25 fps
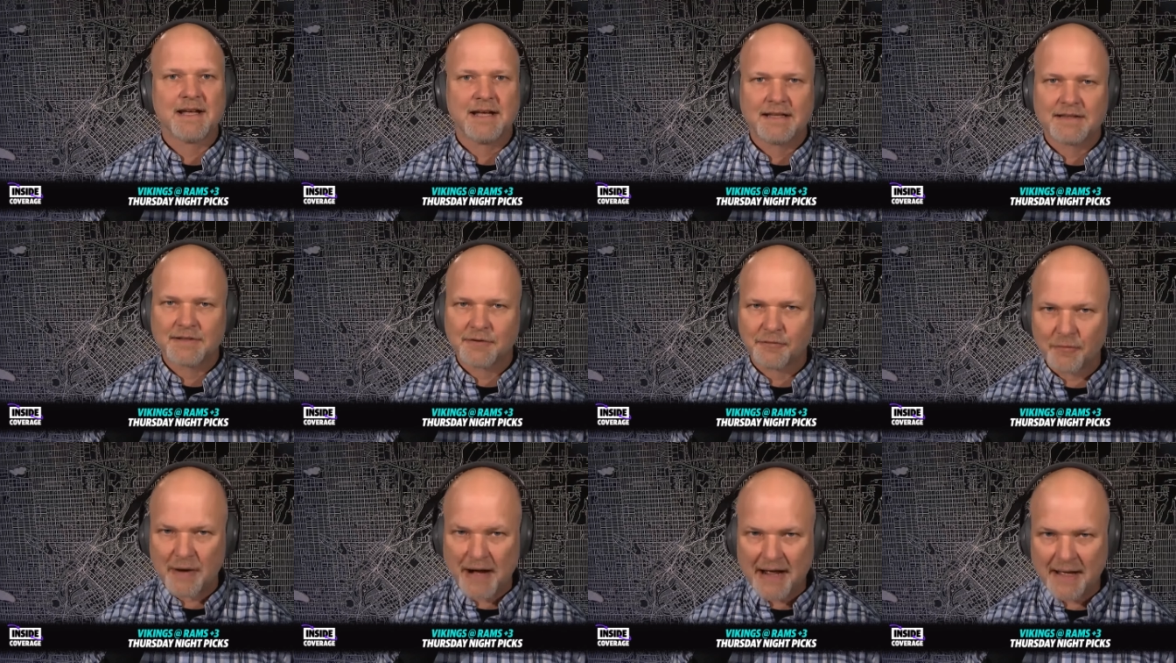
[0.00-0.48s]

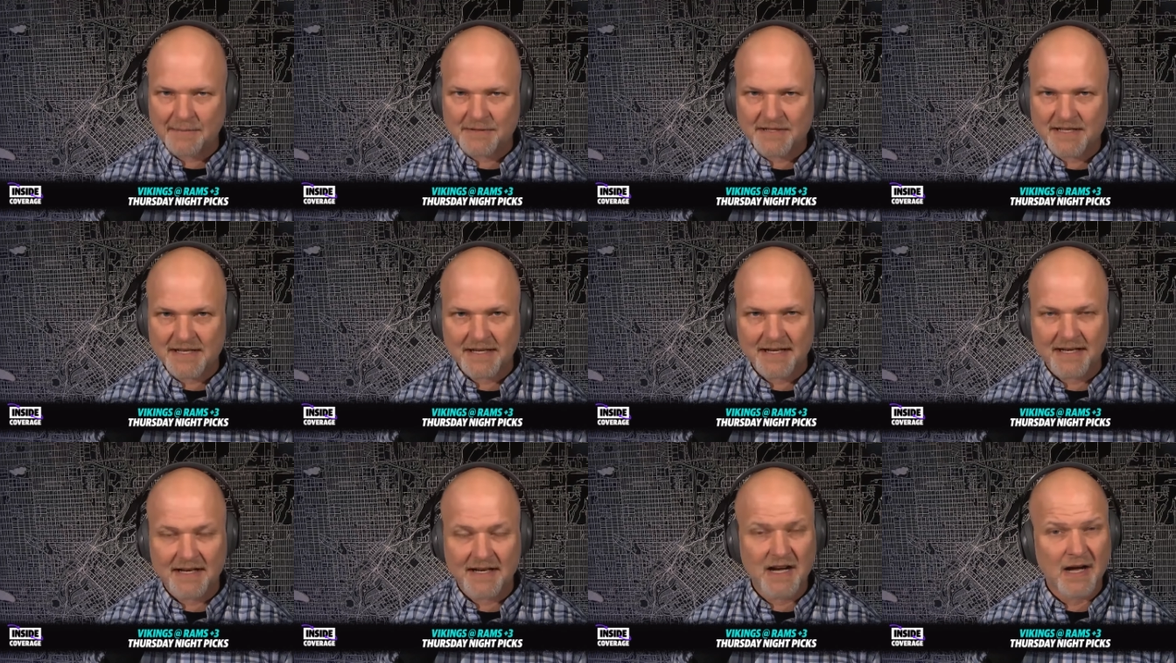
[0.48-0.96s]
The Rams
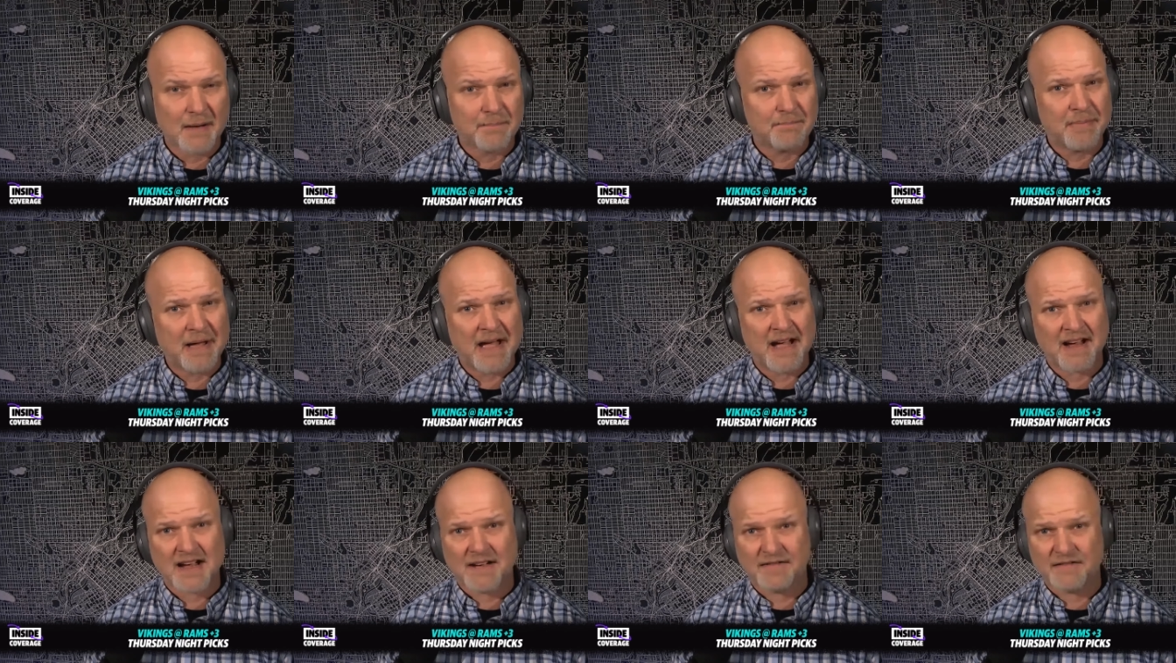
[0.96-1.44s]
getting Kupp
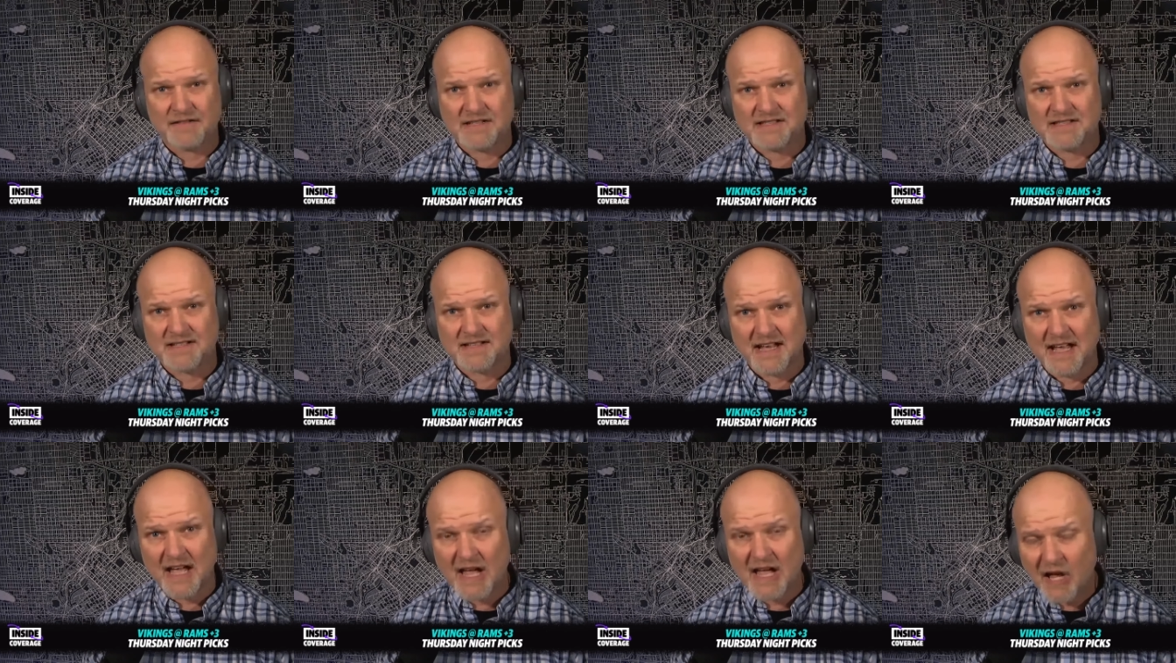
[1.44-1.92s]
back
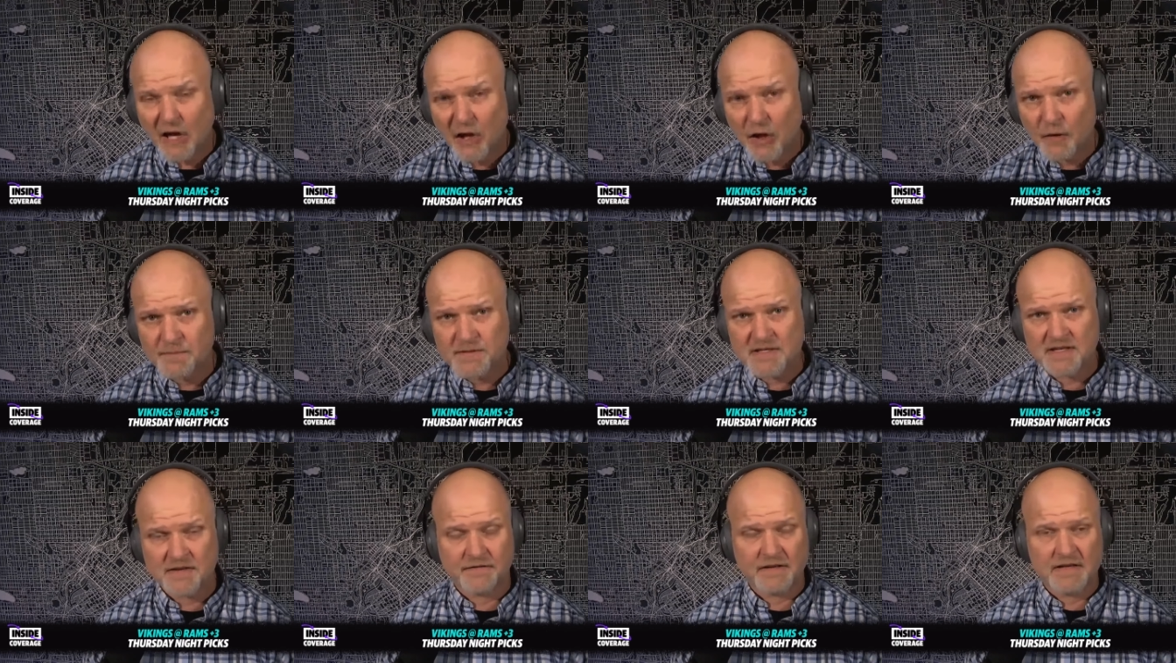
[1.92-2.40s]
obviously
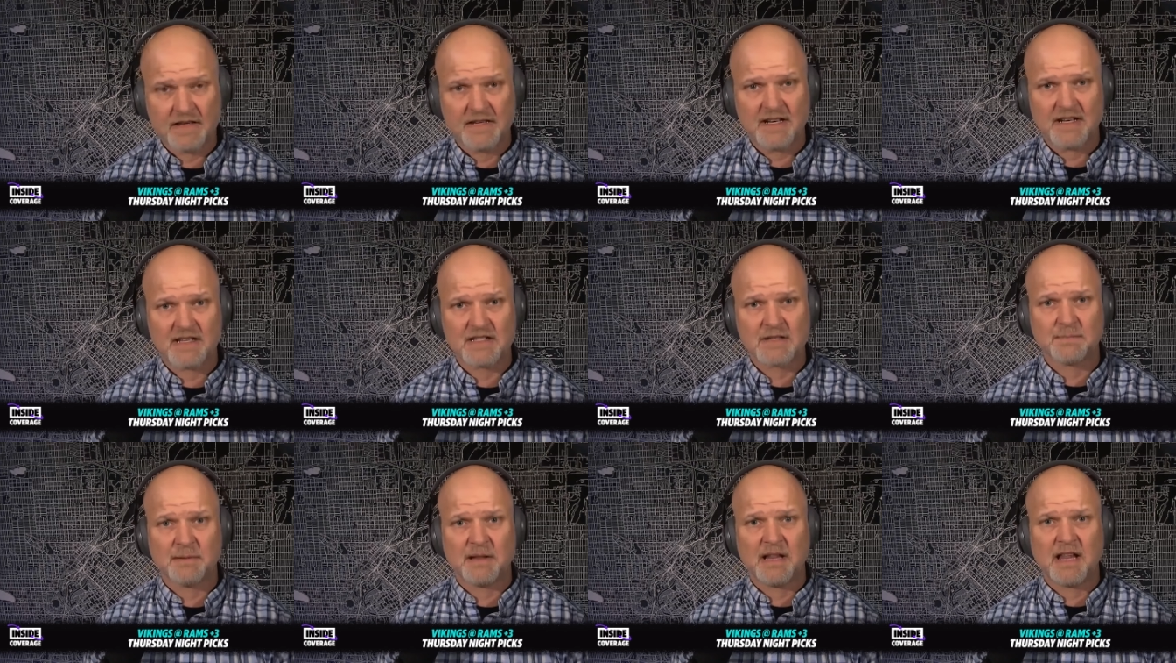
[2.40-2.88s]
helps if he
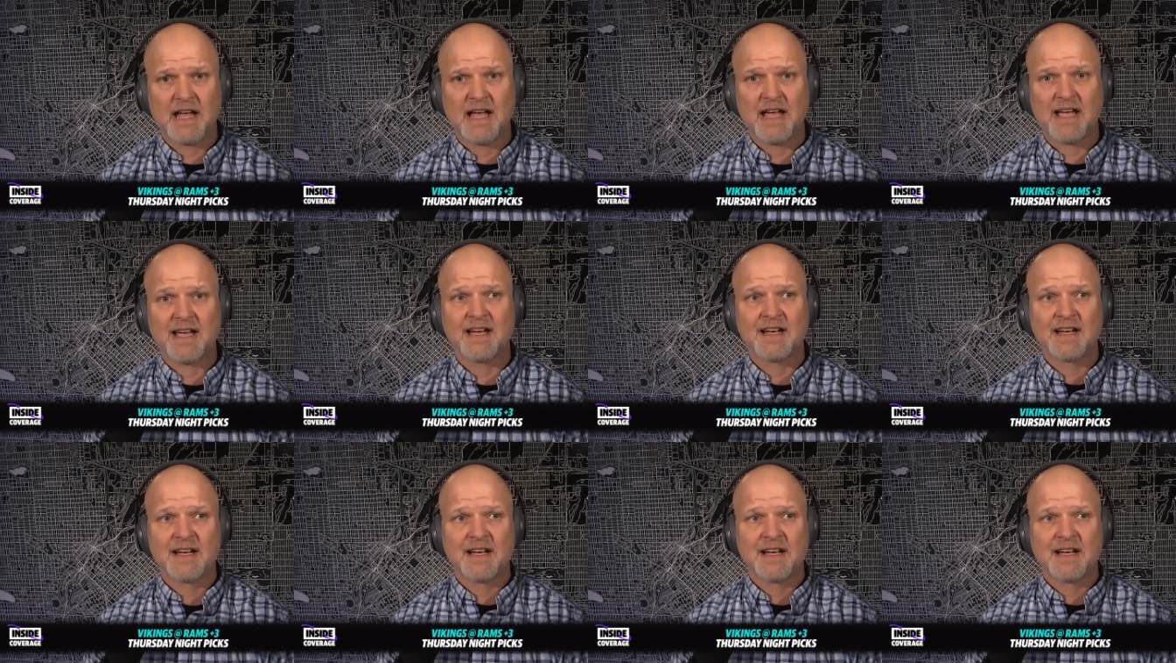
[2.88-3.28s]
does play.